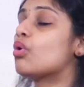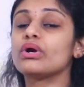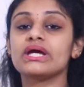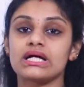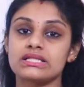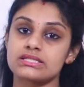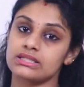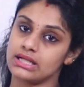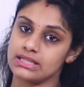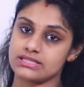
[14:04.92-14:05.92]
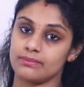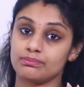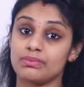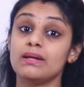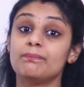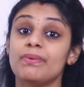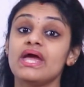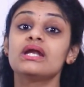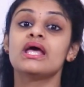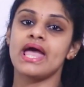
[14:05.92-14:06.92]
going concern concept,
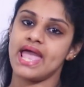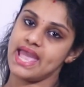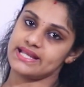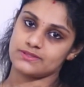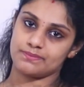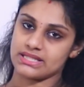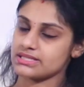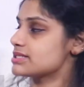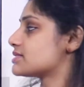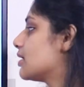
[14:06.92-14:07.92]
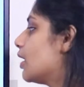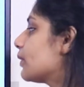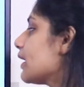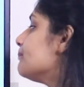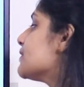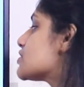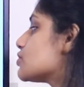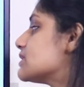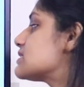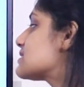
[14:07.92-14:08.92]
prepaid expenses. Okay,
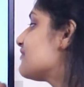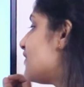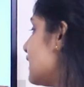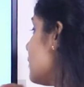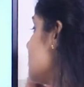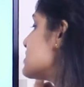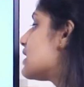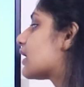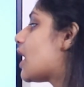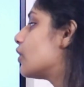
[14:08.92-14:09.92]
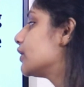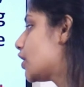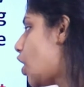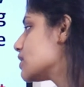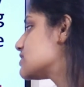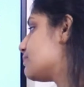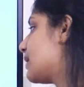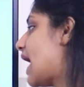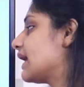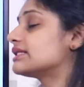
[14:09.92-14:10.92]
so this is a fundamental accounting concept
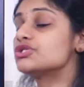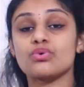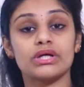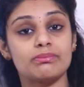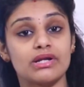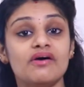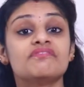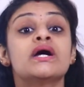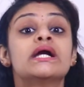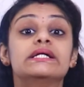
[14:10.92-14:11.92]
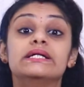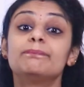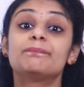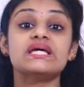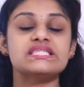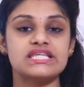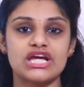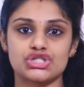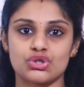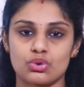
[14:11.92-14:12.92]
behind the treatment of
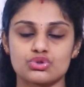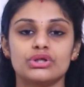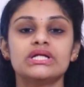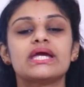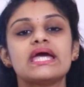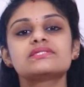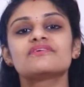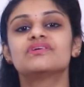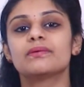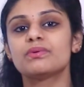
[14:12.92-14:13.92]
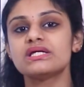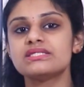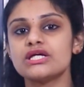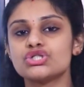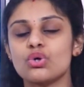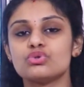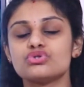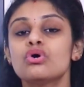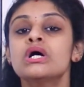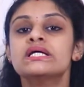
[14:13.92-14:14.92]
depreciation also. In case of depreciation
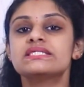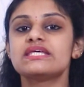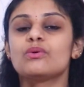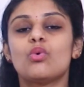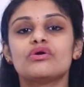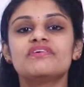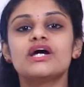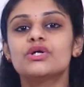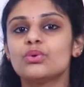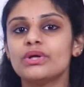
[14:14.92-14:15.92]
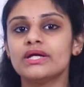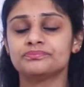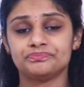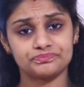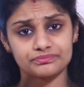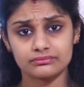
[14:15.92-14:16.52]
also, see what we are doing